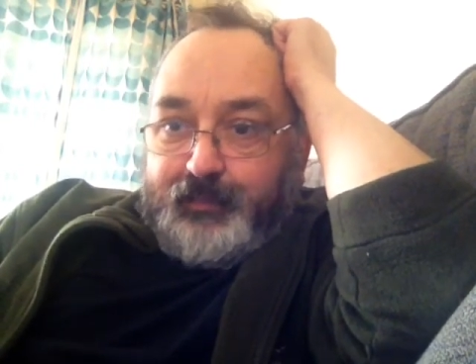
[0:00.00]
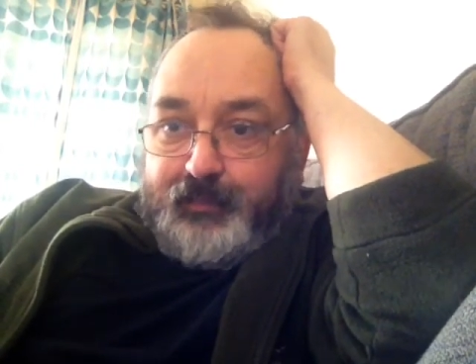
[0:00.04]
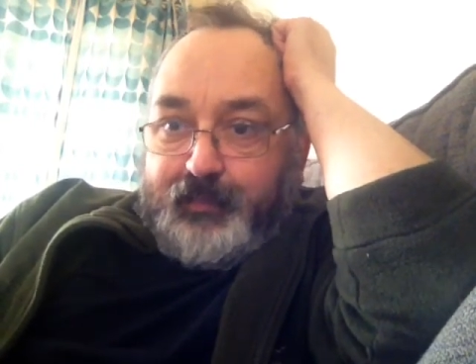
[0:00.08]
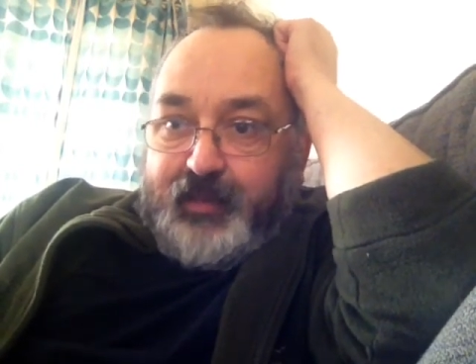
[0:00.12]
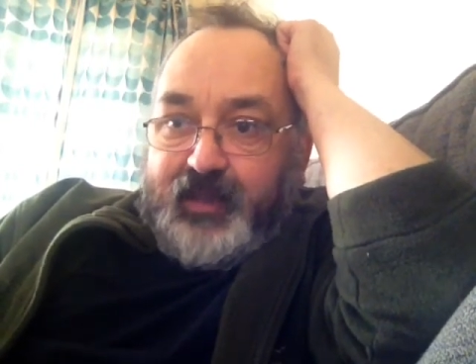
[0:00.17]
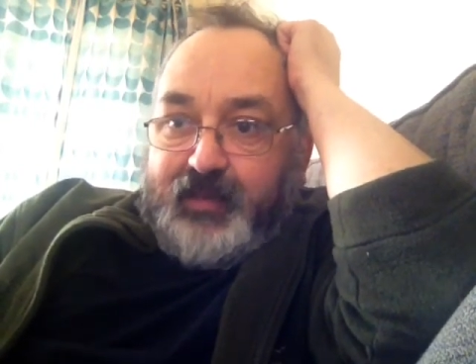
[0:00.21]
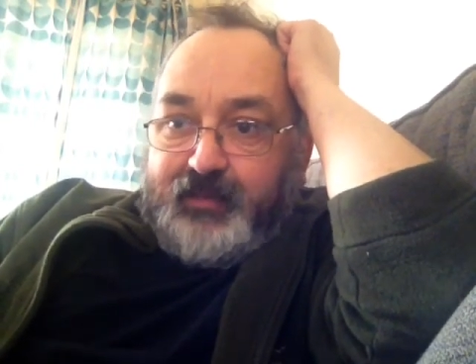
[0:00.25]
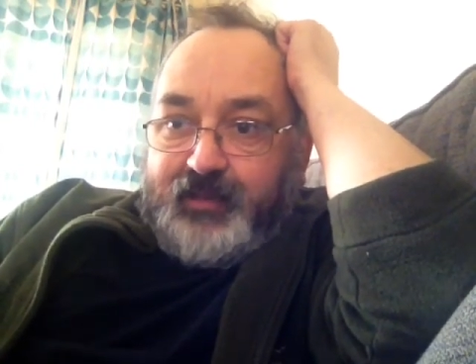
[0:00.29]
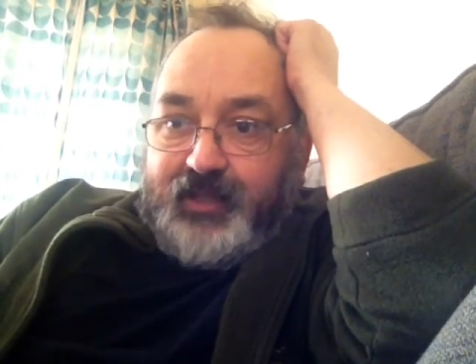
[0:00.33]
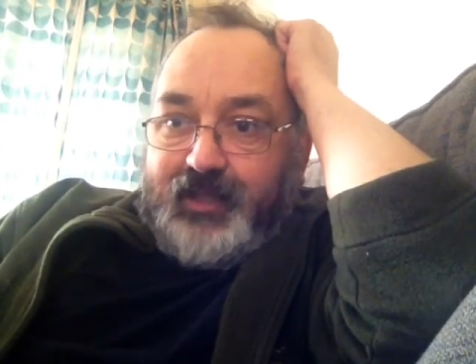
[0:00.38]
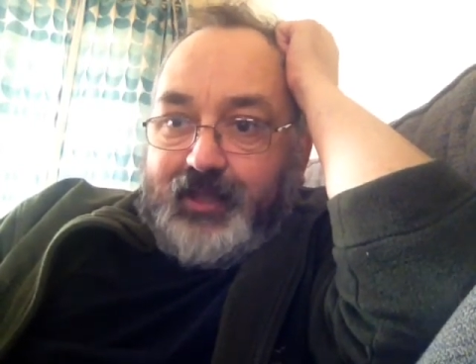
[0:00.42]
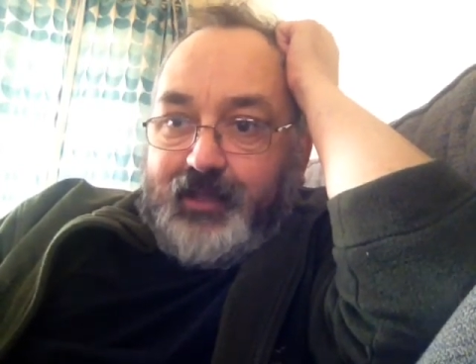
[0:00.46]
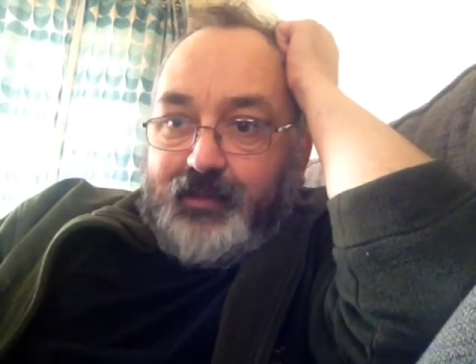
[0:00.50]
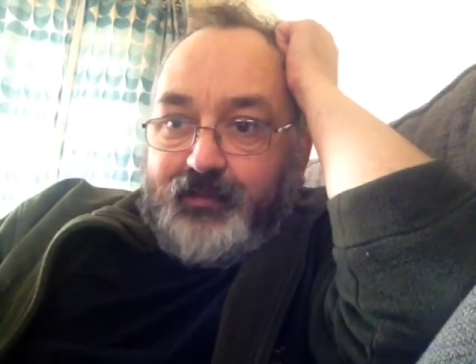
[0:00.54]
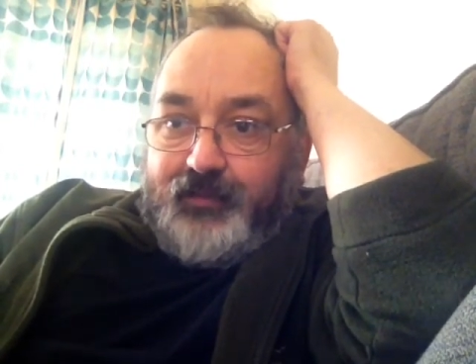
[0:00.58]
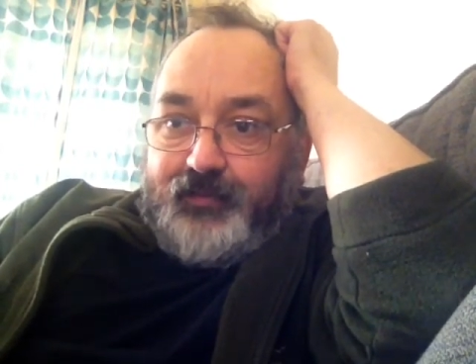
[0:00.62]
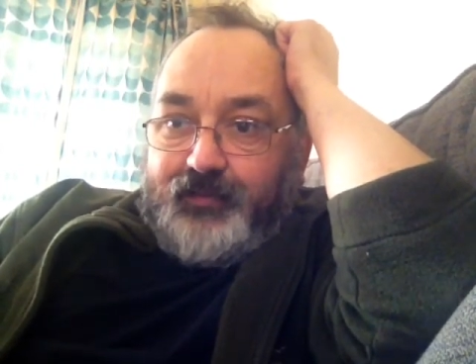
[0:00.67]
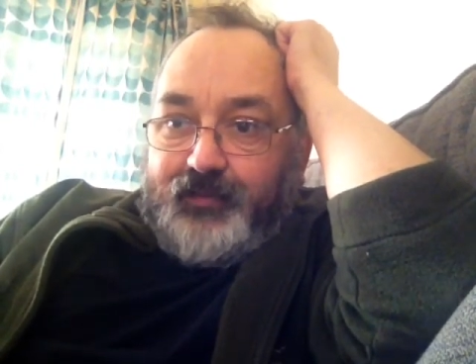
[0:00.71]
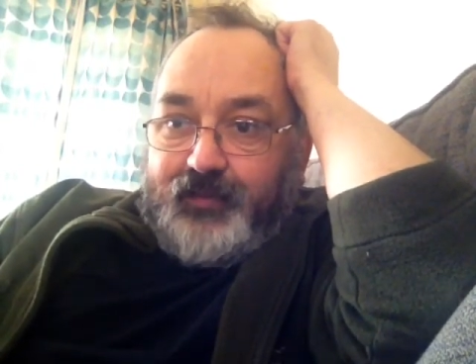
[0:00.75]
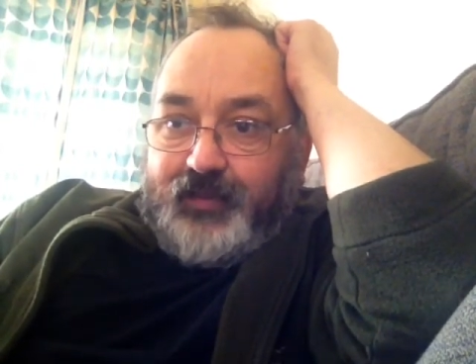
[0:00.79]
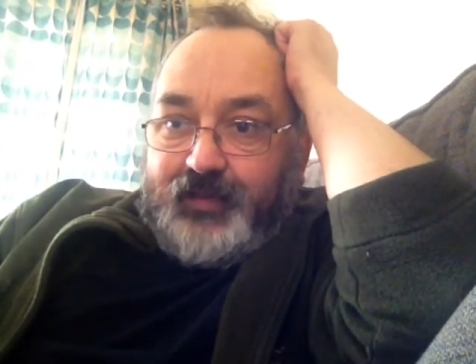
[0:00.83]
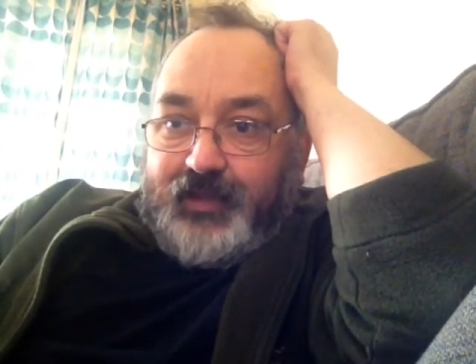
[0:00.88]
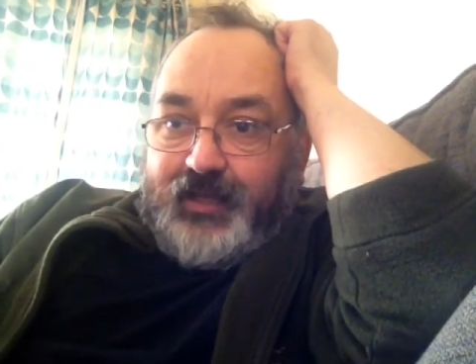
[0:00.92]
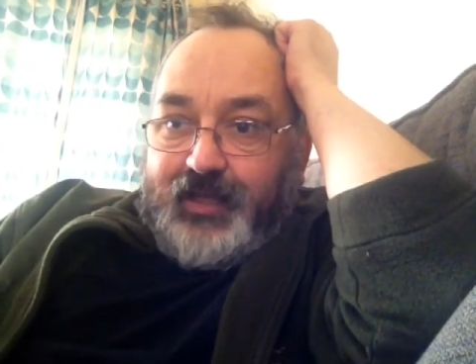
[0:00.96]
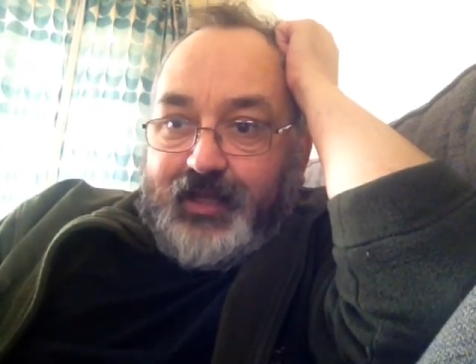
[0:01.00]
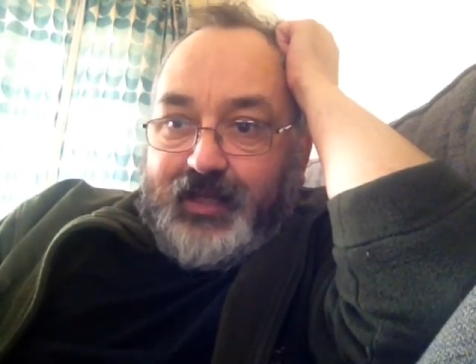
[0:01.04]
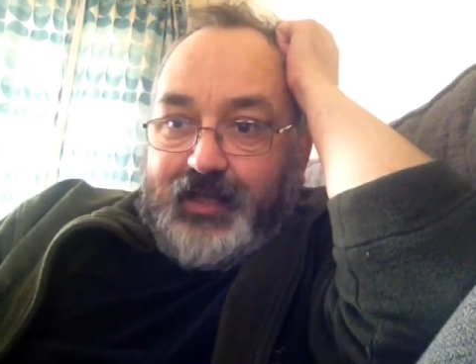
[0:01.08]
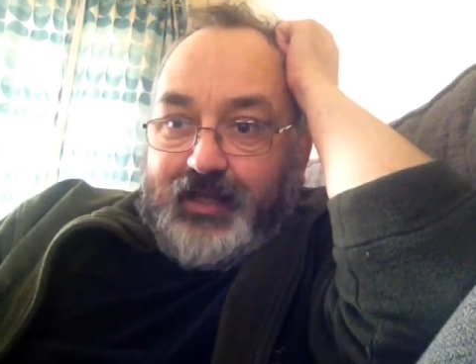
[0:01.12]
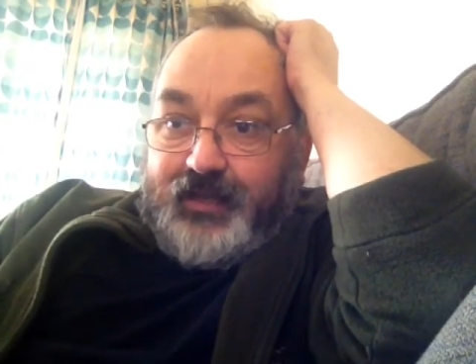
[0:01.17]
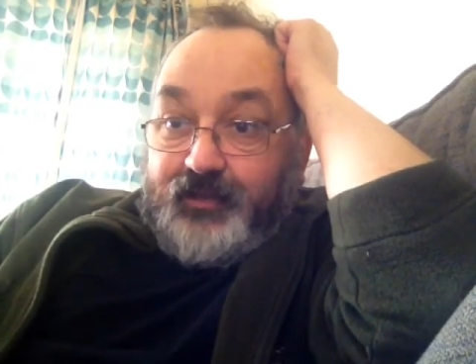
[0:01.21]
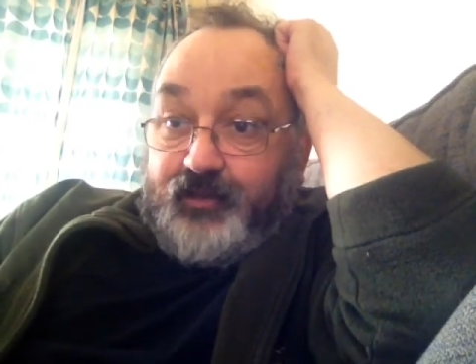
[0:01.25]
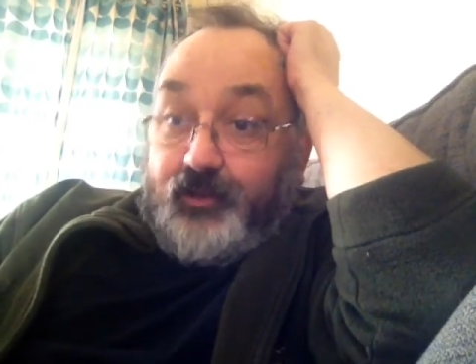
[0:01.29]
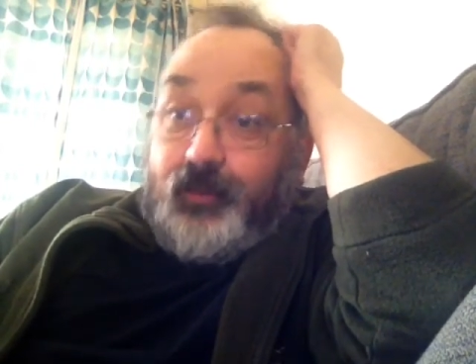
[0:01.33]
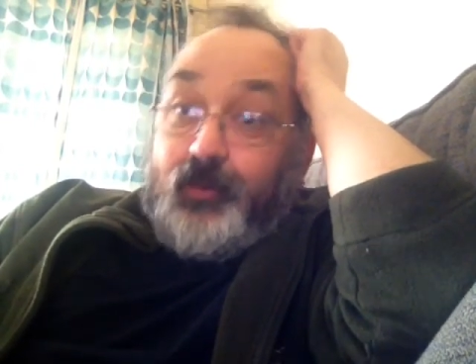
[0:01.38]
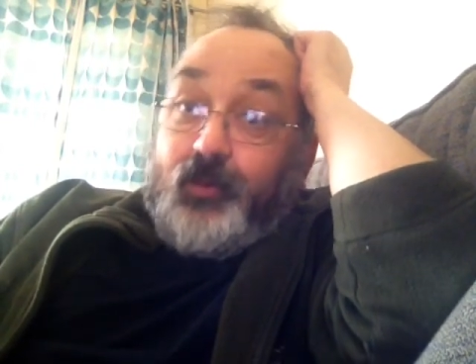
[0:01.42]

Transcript: baby Alfie at